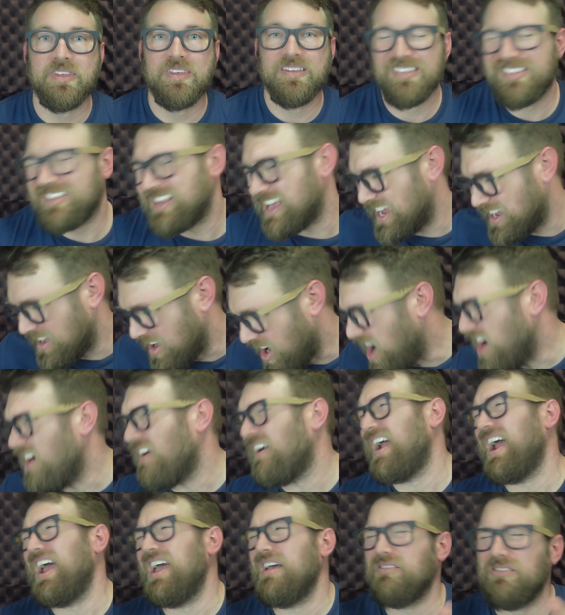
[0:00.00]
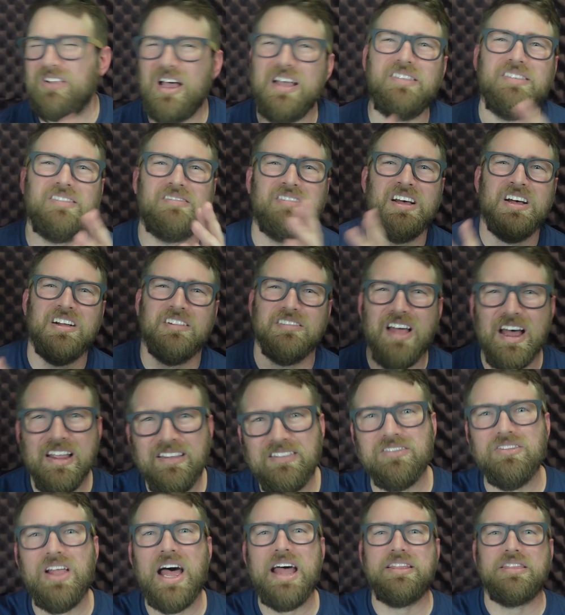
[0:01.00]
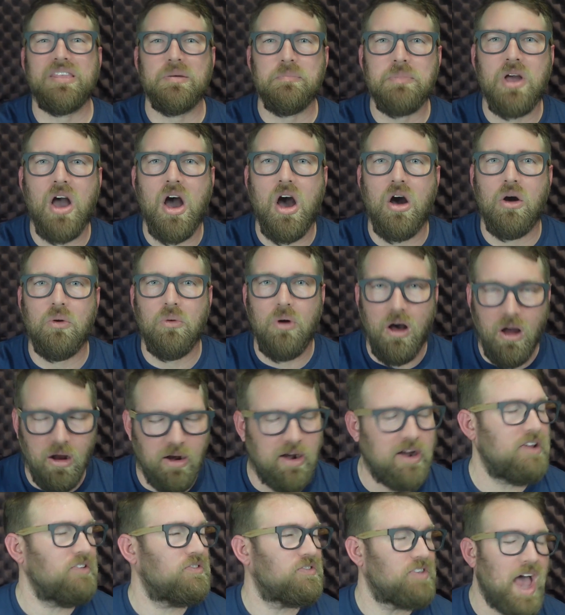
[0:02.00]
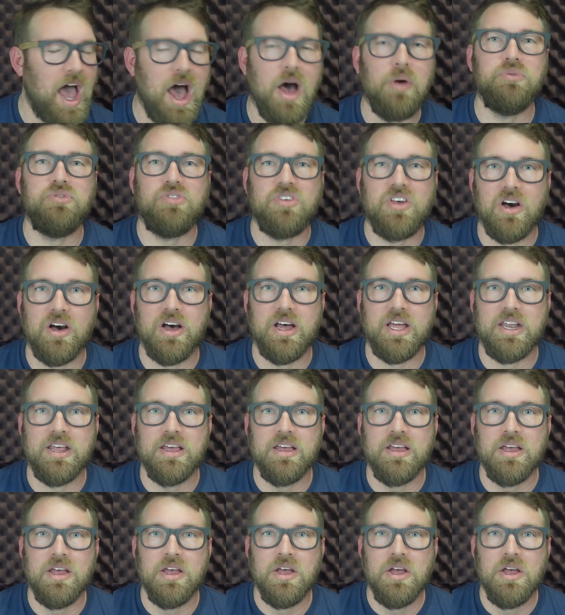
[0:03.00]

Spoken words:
It's like, all right, let's let them go. All right, sounds good.